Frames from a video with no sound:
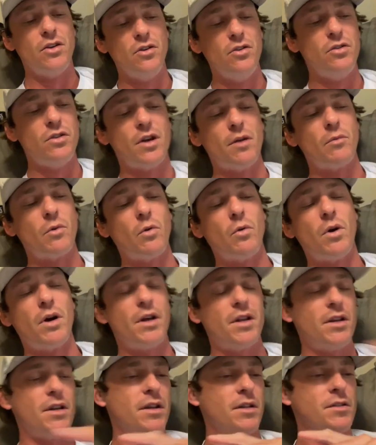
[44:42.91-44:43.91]
who, number
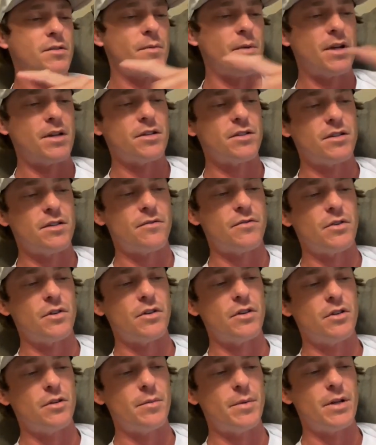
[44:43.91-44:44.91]
one, especially if
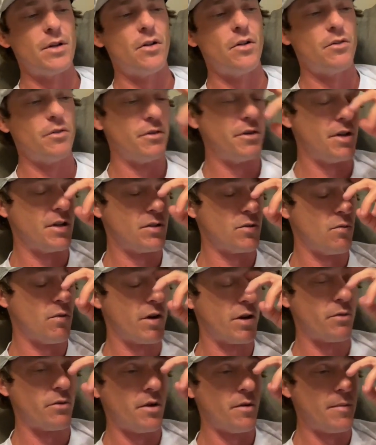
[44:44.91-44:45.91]
they're a little bit older, doesn't
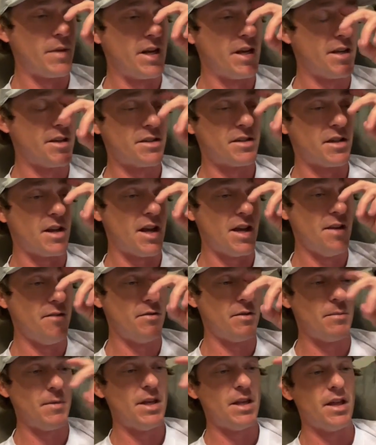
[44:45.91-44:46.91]
want to reminisce? And I
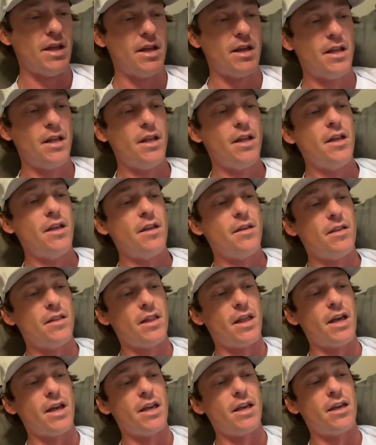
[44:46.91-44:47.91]
even mean, like,
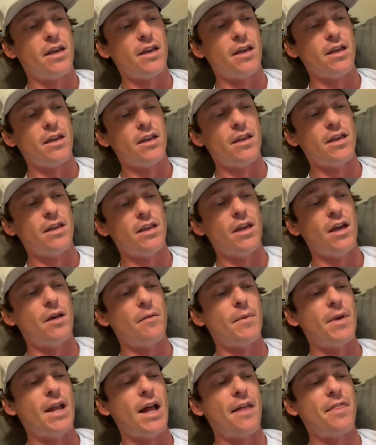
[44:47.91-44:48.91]
like,
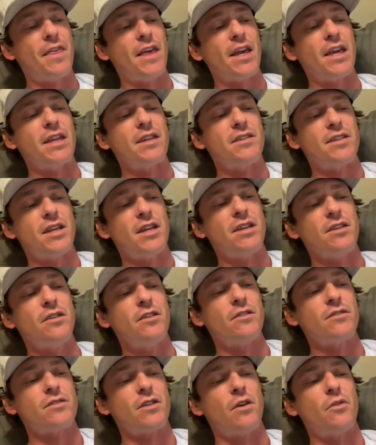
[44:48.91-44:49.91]
I mean, I think in 10
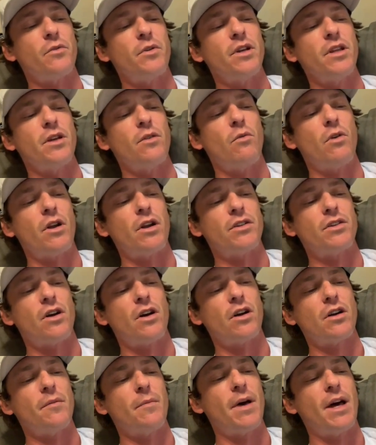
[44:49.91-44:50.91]
years, I'll really want to
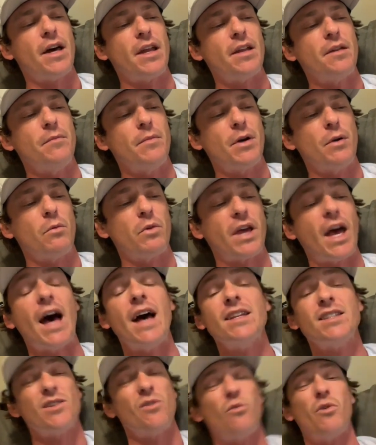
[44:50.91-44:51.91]
talk about it. But
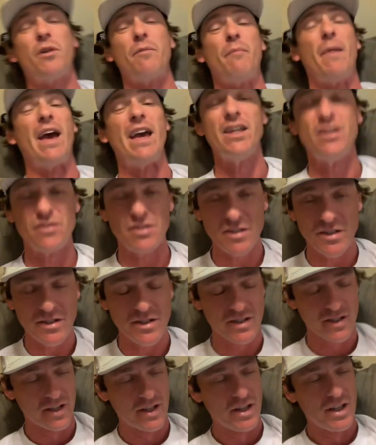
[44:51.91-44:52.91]
guys that won
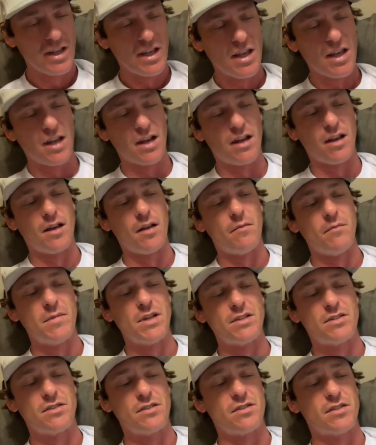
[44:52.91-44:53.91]
majors, um,
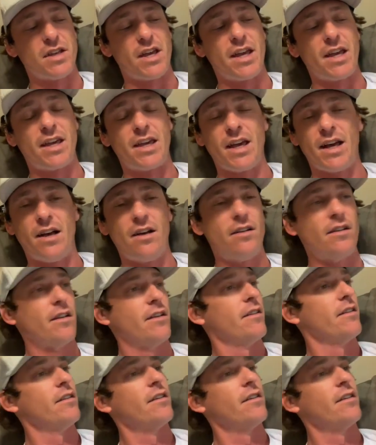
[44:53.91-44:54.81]
it's just like, Calc,